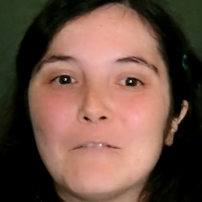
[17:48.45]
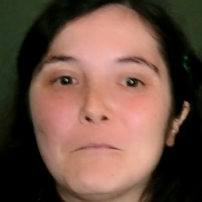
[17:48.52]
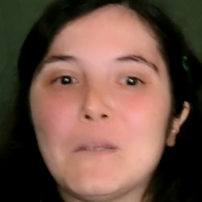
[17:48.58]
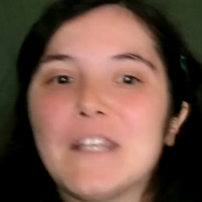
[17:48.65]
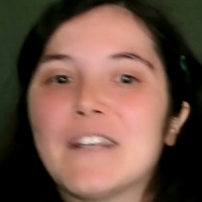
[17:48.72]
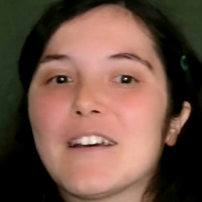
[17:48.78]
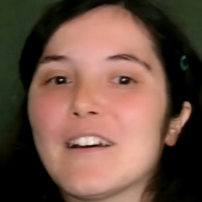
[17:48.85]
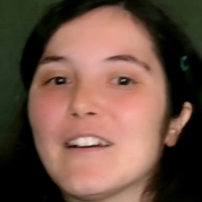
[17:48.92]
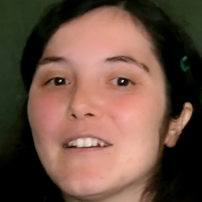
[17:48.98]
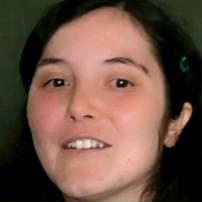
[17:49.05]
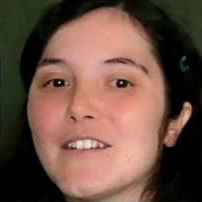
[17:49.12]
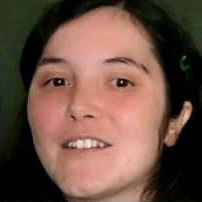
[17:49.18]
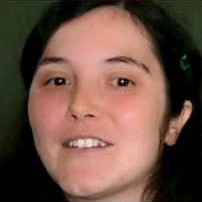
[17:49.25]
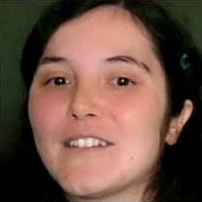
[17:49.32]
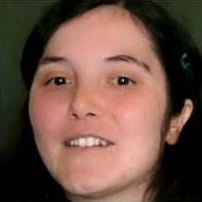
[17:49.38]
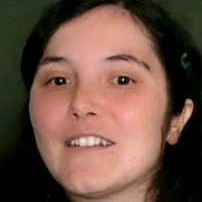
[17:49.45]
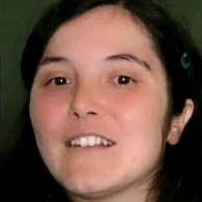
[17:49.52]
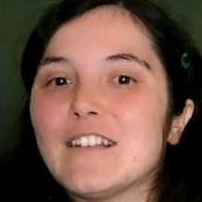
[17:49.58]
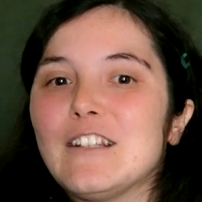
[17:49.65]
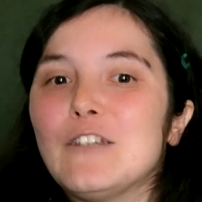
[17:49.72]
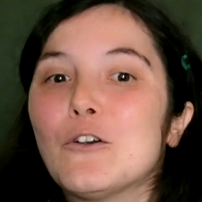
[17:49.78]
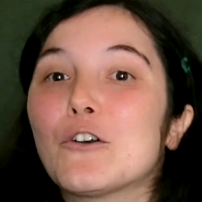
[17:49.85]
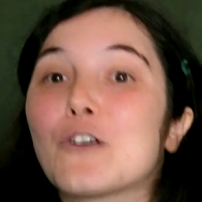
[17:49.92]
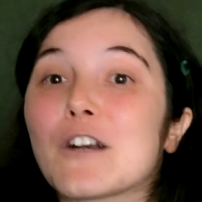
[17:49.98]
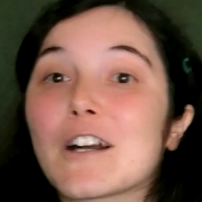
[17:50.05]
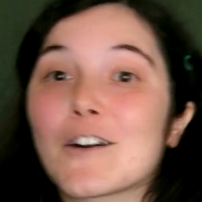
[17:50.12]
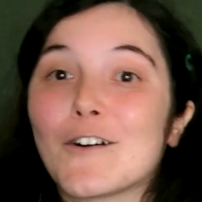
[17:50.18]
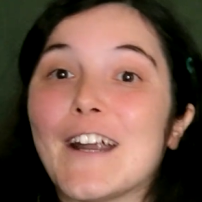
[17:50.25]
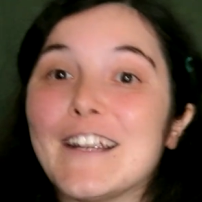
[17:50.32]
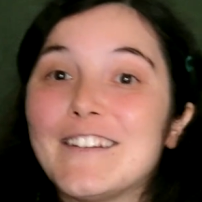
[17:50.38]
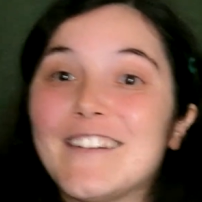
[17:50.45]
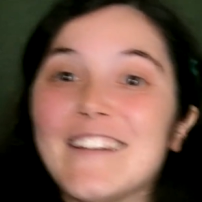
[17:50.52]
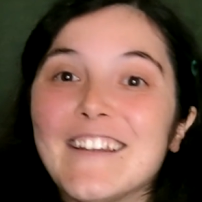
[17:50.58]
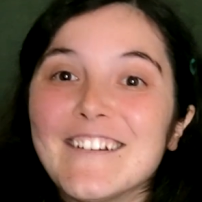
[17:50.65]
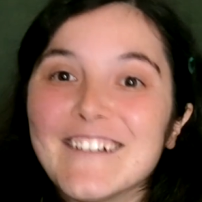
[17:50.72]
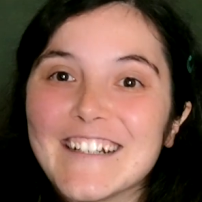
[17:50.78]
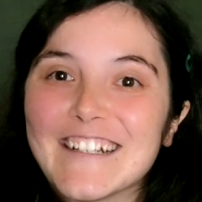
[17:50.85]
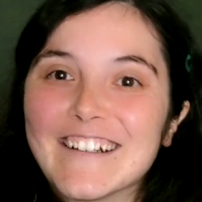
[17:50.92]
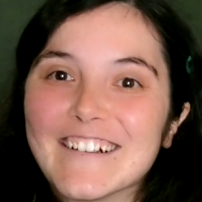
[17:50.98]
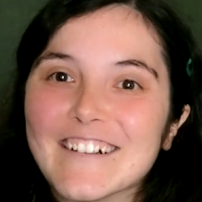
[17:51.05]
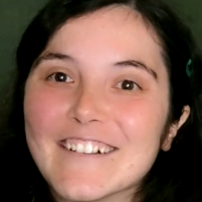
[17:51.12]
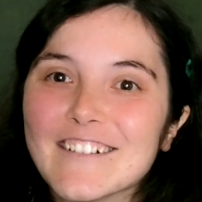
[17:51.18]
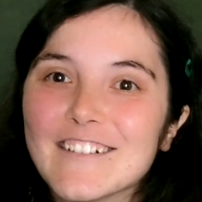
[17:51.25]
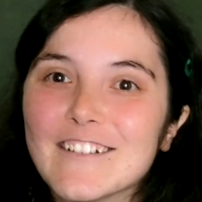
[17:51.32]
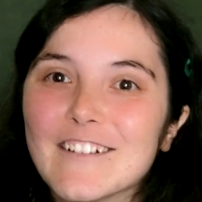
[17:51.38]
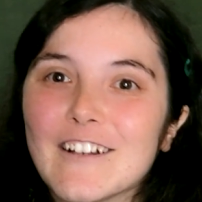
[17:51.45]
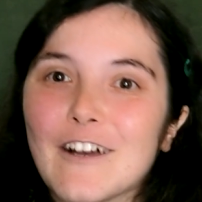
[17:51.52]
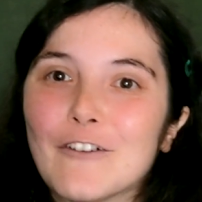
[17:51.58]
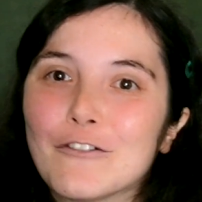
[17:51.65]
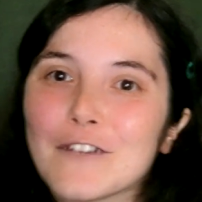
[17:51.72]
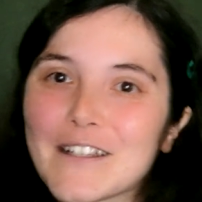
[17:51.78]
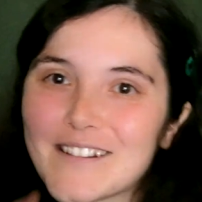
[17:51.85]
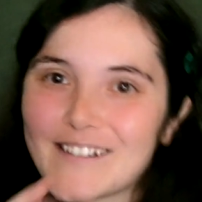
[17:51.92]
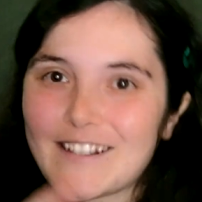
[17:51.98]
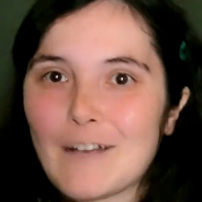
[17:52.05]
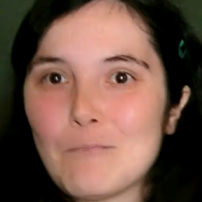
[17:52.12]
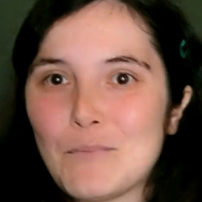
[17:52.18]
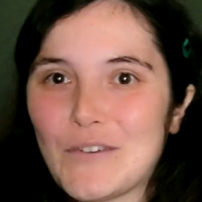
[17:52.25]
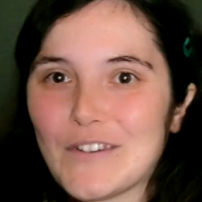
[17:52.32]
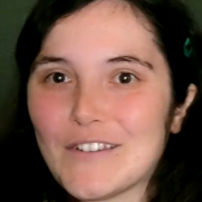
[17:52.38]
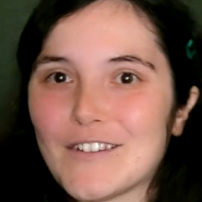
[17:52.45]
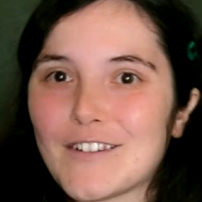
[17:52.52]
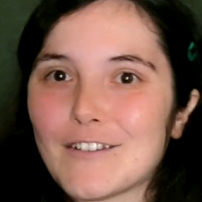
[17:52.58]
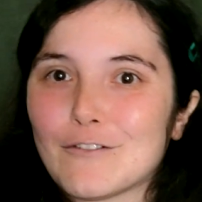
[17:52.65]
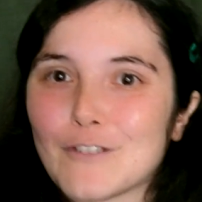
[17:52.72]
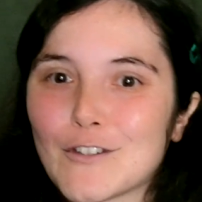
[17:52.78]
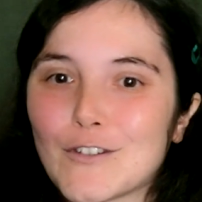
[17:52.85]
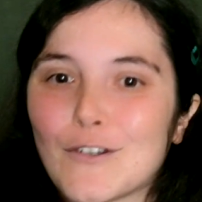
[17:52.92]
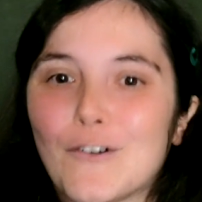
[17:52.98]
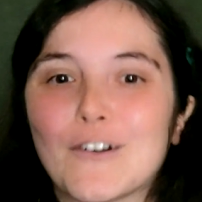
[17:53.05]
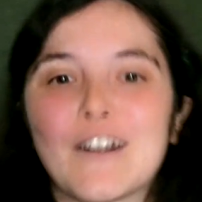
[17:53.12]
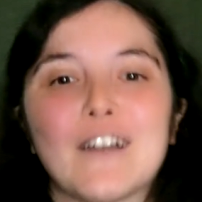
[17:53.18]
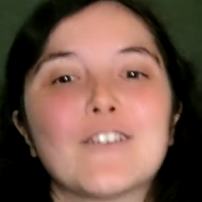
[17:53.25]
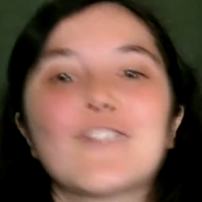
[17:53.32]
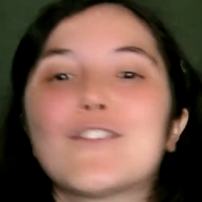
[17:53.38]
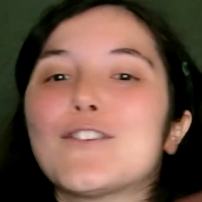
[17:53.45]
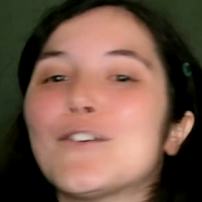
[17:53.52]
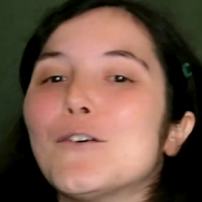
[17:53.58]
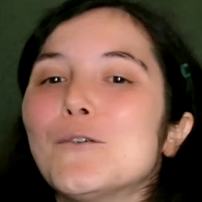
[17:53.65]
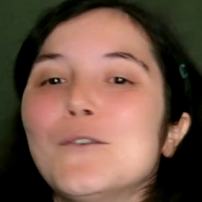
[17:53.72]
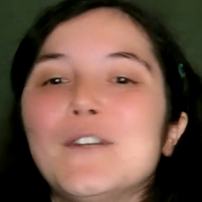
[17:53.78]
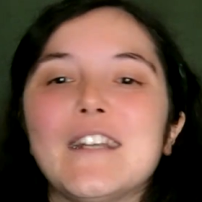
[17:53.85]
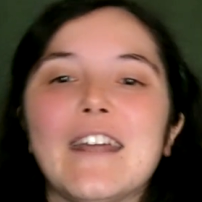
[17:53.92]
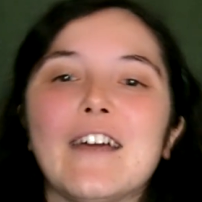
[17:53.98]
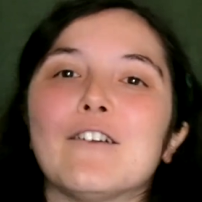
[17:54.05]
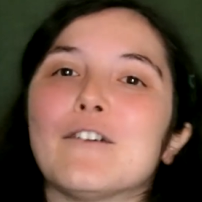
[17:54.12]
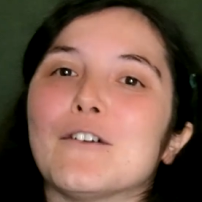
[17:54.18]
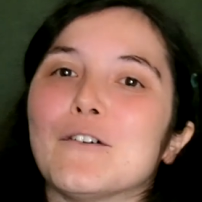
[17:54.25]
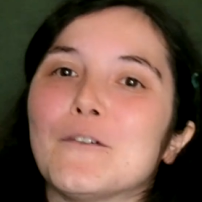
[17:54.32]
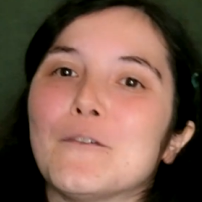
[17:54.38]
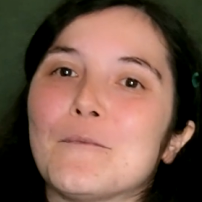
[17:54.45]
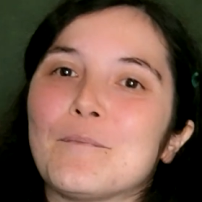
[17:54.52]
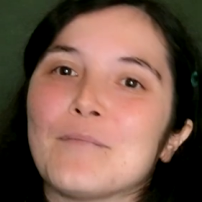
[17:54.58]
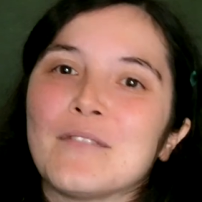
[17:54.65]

because your criteria of acceptance of a song are so narrow